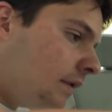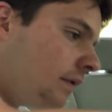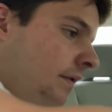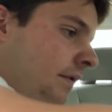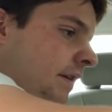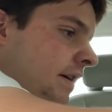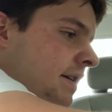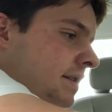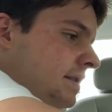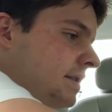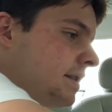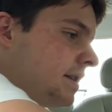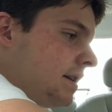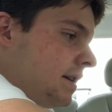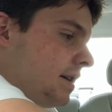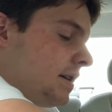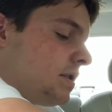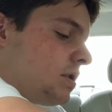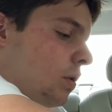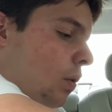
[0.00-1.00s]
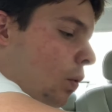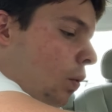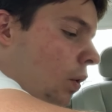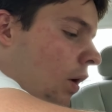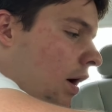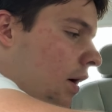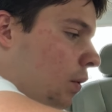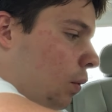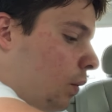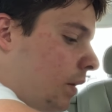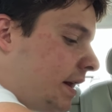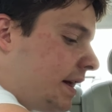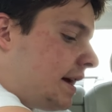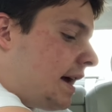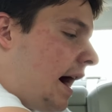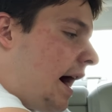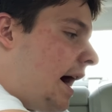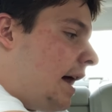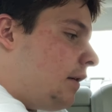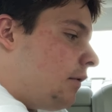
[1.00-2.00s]
This is what we
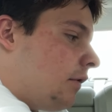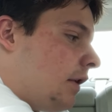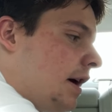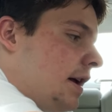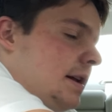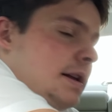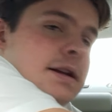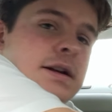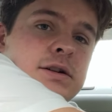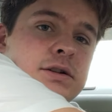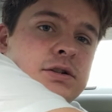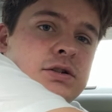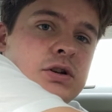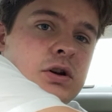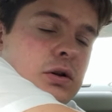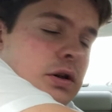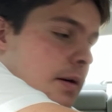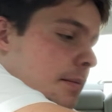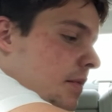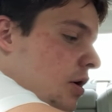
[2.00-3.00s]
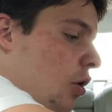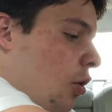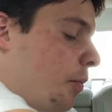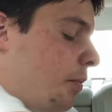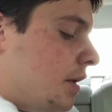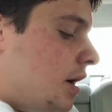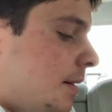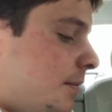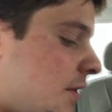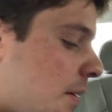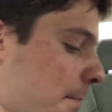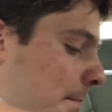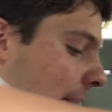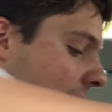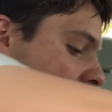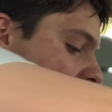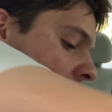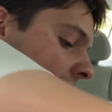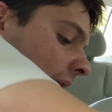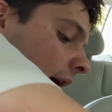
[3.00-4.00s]
got right here. So let me open up the
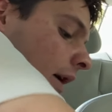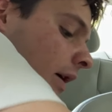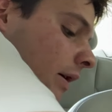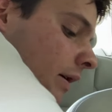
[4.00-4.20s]
bag.